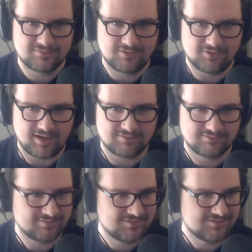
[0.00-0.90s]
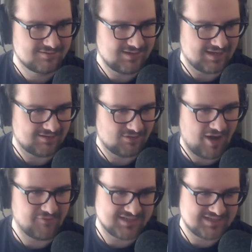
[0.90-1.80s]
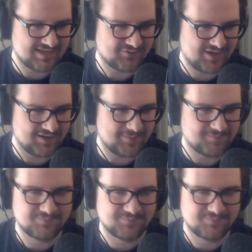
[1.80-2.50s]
Okay. Yeah, obviously stands for hang up.